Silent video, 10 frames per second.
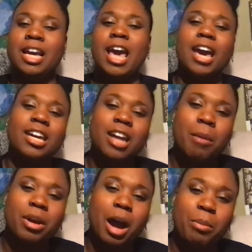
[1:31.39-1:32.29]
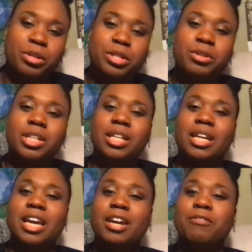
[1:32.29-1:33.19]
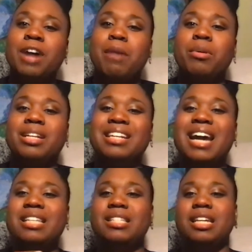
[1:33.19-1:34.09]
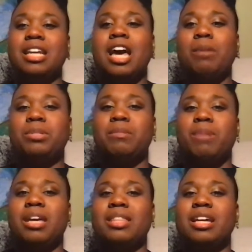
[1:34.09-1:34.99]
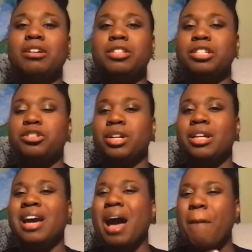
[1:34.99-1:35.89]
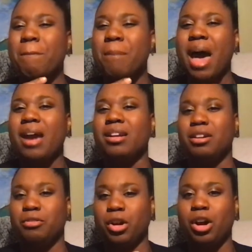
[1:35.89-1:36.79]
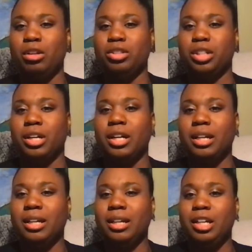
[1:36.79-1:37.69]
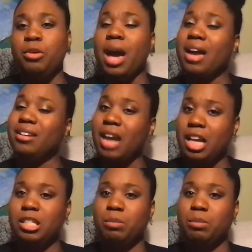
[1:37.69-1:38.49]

Economic opportunity and a vibrant night scene helped to make the Hill District a magnet for culture. You had night